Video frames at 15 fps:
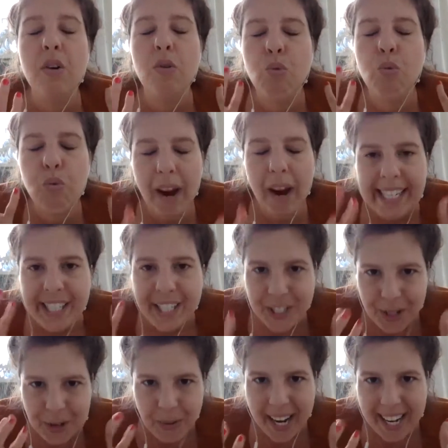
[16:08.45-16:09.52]
right to
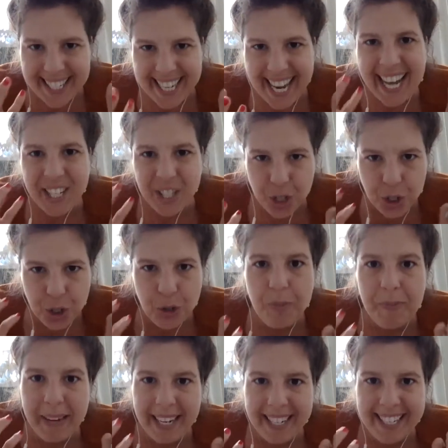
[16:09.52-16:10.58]
us as
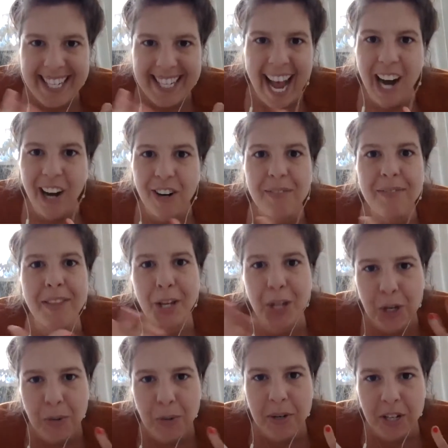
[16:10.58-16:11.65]
humans, out of the
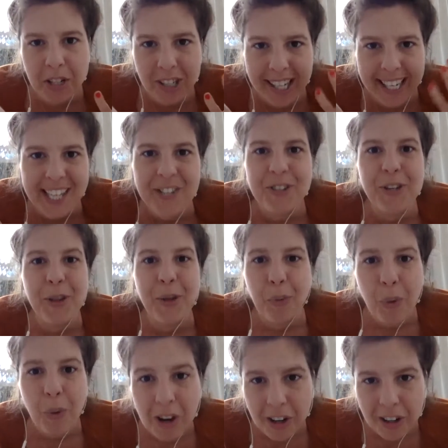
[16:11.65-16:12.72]
cubicle and into the
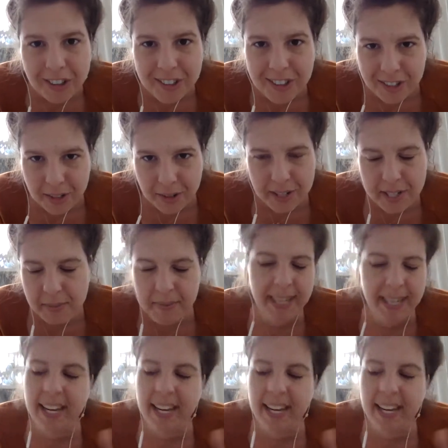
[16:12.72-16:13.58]
world, so to speak,